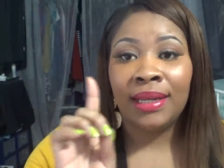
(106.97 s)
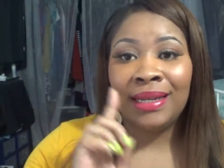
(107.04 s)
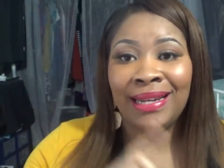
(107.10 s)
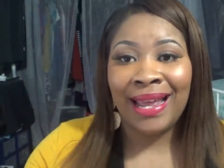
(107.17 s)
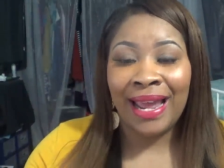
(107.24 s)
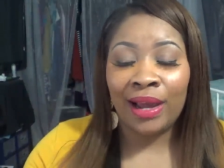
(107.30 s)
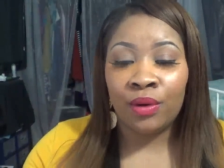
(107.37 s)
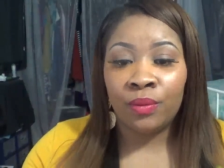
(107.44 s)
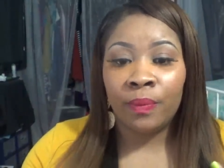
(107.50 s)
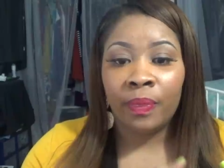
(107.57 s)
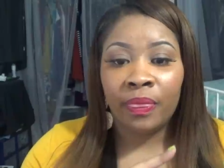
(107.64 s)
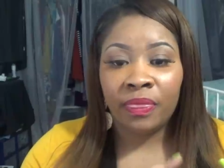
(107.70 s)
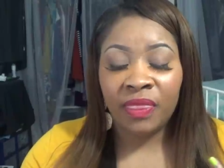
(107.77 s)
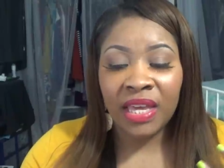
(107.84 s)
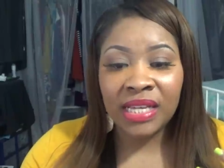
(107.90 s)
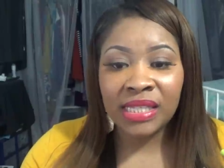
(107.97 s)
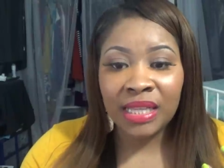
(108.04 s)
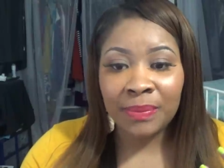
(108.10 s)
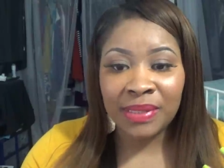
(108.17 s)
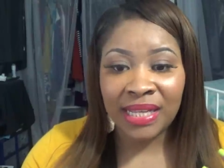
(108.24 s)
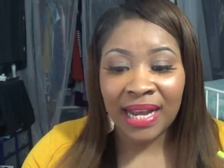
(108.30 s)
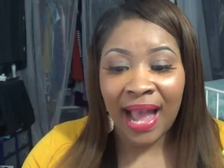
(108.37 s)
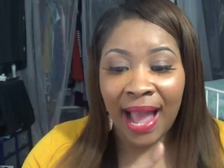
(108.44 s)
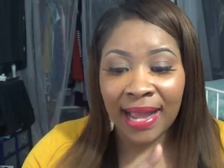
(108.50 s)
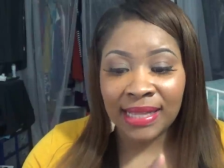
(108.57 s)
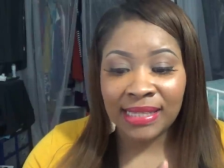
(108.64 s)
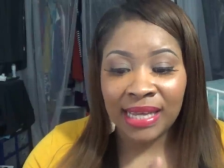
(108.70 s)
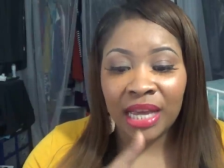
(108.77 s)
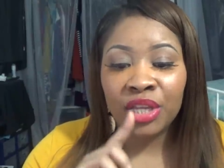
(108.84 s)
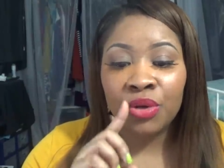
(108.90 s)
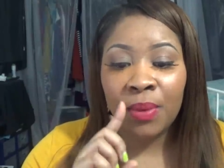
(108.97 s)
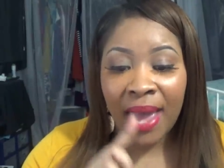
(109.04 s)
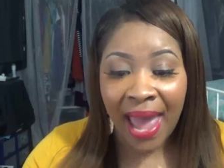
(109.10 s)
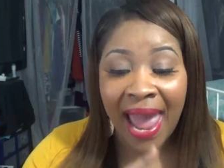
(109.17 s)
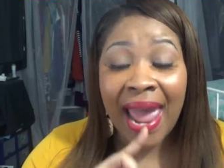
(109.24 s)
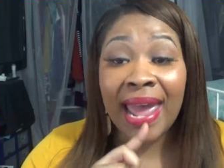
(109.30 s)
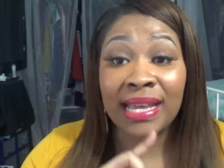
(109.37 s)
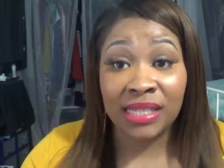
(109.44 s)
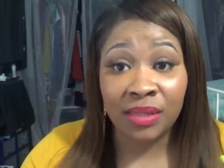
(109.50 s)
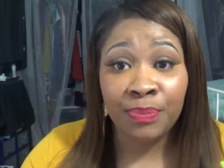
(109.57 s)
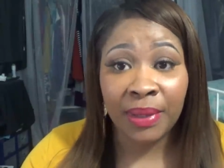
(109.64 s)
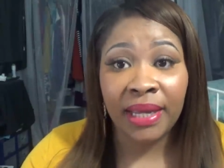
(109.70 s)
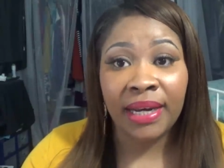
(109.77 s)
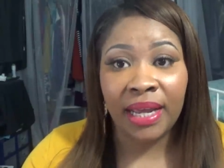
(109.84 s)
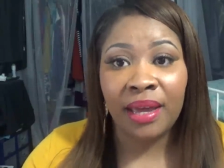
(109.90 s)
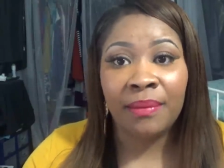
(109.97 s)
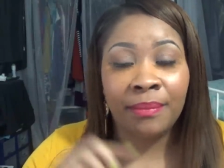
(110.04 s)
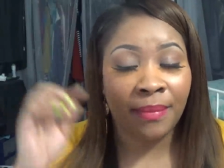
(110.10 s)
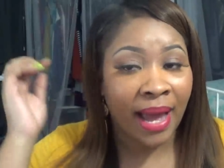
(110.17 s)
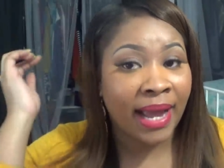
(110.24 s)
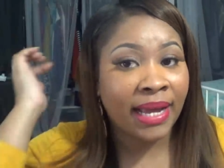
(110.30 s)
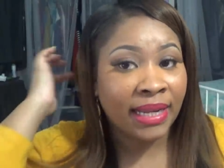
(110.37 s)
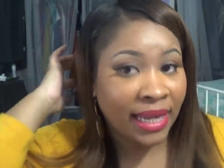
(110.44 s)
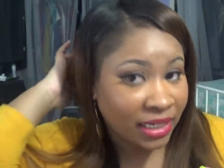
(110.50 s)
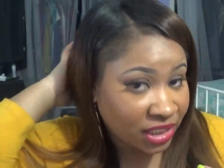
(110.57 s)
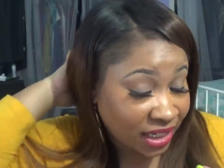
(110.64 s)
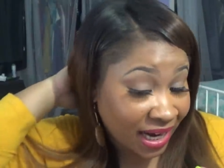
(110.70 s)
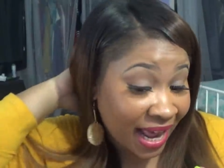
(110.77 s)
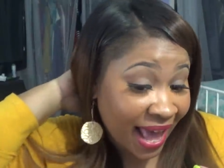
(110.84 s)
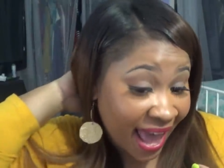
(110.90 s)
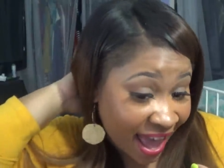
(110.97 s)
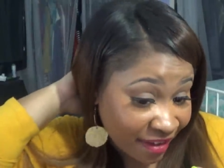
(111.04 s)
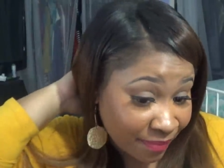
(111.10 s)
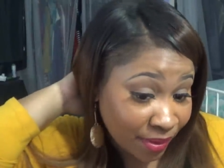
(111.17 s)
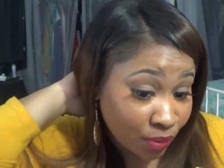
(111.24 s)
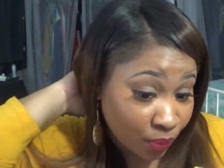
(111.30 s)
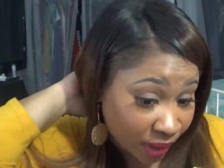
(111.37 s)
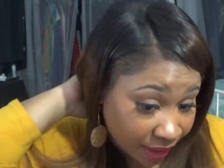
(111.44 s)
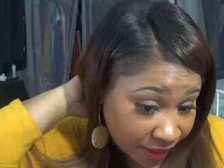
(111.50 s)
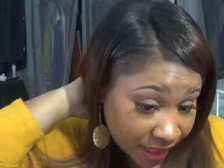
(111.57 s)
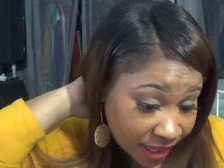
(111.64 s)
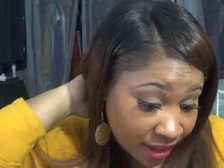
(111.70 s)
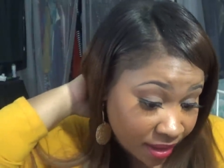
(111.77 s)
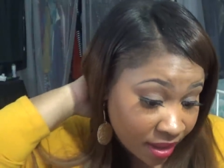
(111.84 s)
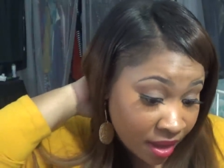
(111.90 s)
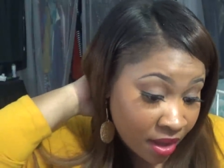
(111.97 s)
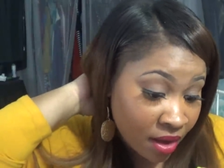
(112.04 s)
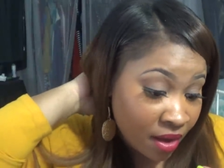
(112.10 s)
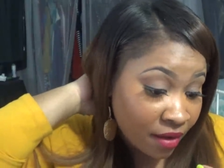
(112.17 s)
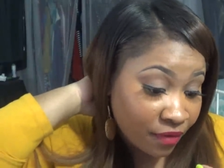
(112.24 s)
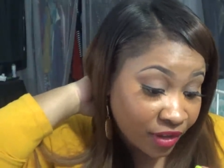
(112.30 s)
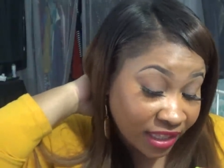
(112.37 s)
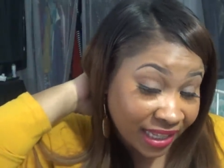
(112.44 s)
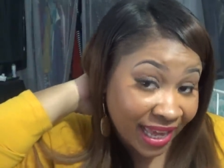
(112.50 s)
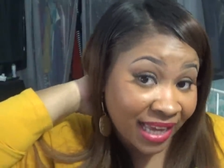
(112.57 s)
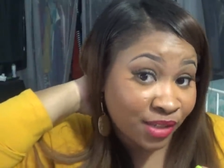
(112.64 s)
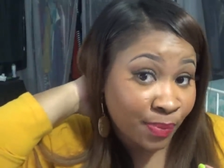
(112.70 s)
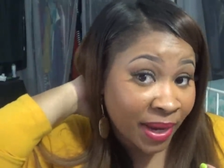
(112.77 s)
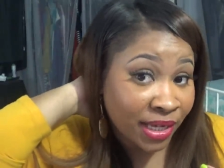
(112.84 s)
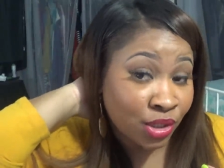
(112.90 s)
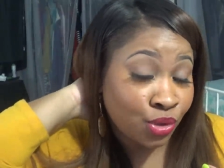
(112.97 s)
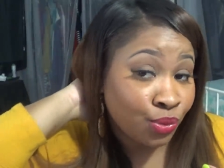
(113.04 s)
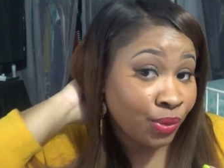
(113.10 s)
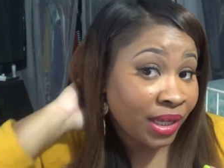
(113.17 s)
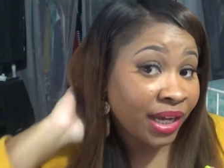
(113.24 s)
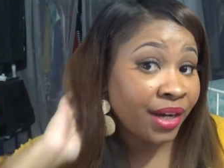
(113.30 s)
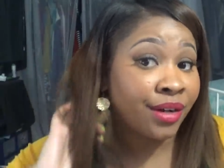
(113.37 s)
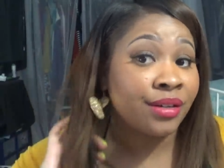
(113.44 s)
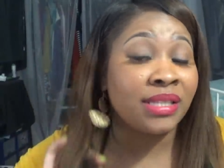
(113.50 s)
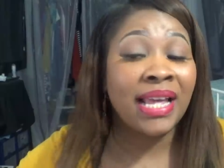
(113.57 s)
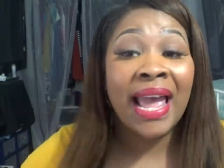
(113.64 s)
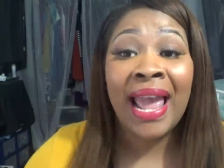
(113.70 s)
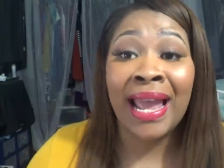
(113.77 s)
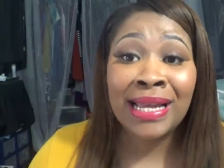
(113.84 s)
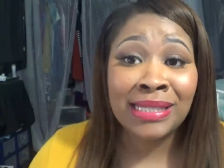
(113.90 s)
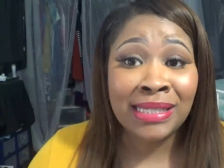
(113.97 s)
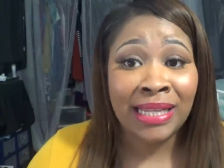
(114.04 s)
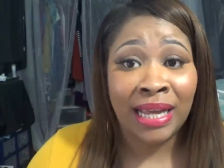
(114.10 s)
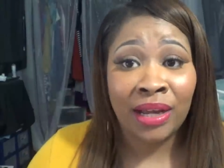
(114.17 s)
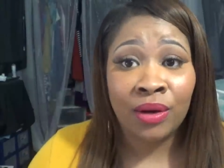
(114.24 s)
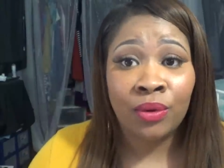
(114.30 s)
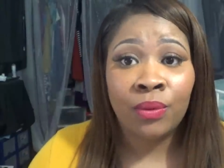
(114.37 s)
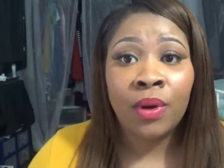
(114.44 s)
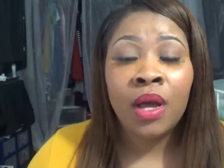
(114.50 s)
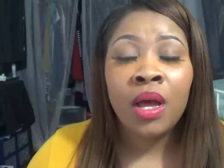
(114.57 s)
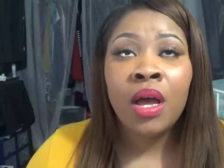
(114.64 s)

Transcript: Now, this lipstick, I can tell you, has been in my collection. I have been wearing it for the past 2 years, hands down.